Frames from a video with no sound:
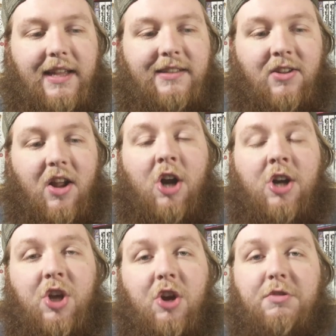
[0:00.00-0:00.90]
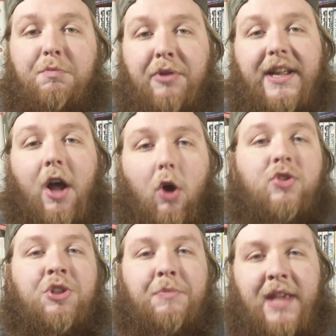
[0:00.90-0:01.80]
Naruto's a pretty
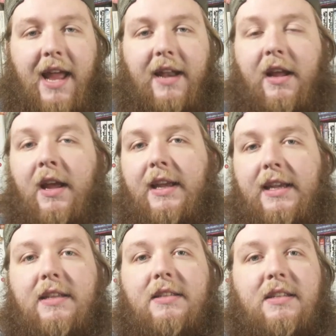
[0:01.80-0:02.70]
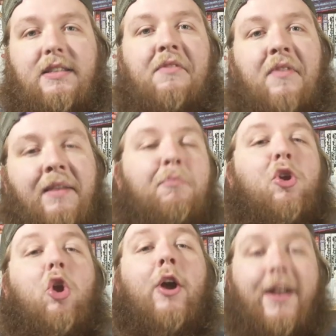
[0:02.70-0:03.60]
wholesome kid. He's, he's even
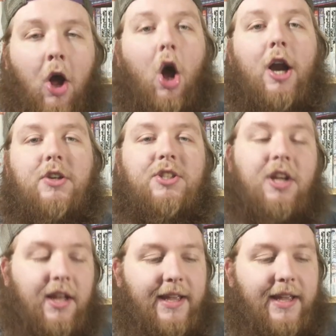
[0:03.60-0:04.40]
pure at heart.